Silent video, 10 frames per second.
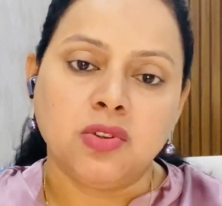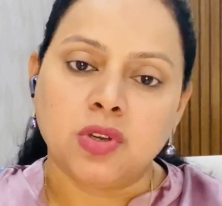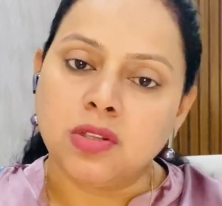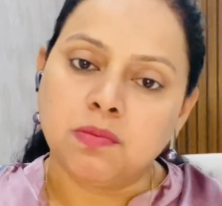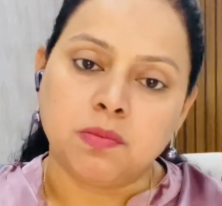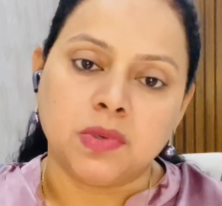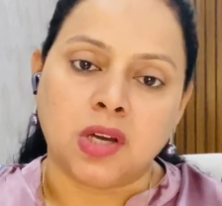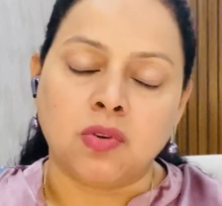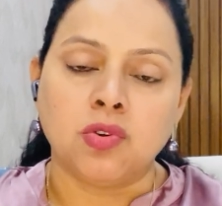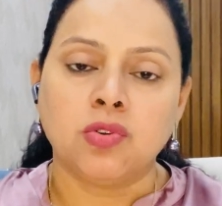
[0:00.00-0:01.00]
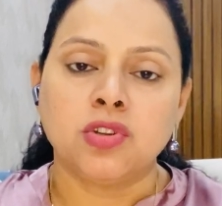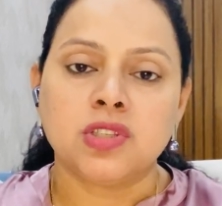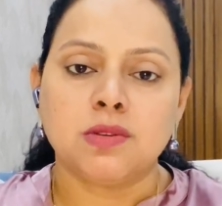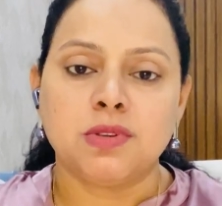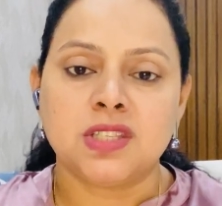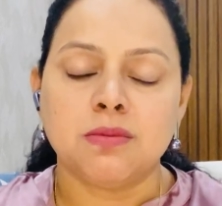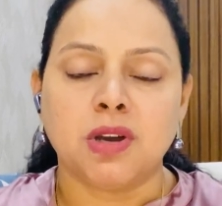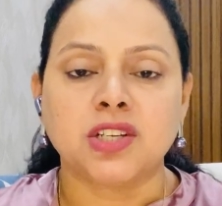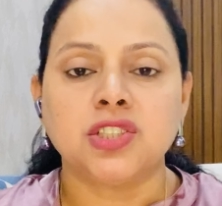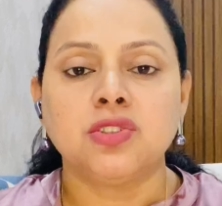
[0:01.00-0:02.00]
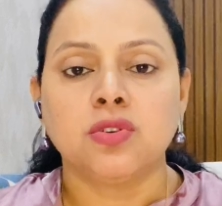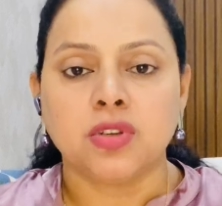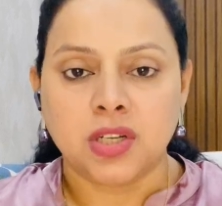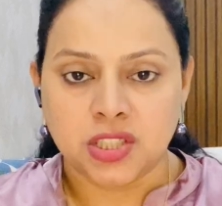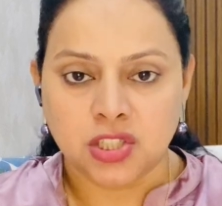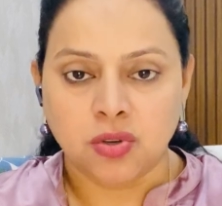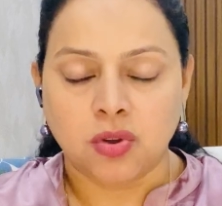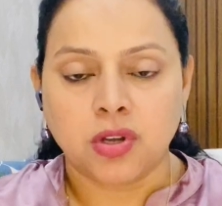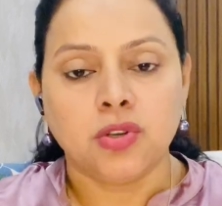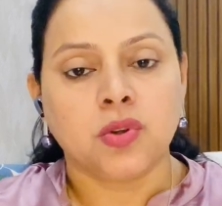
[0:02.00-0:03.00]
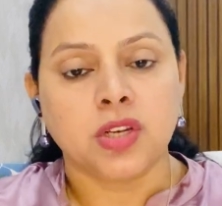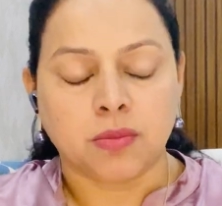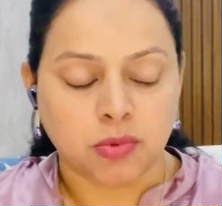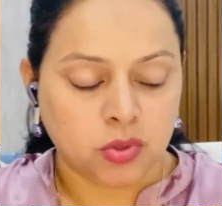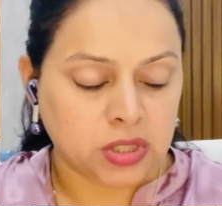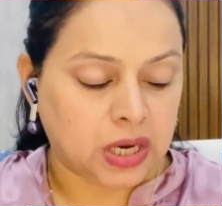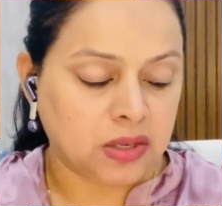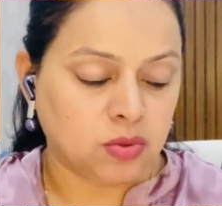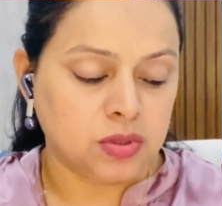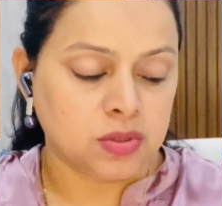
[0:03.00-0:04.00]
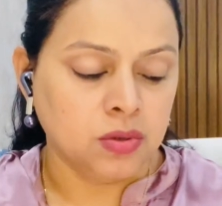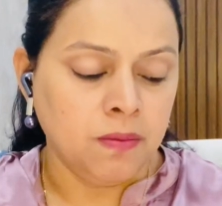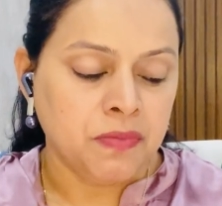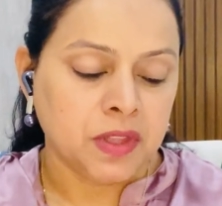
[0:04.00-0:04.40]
you can download your CBSE mark sheet on your DigiLocker, you can upload that also.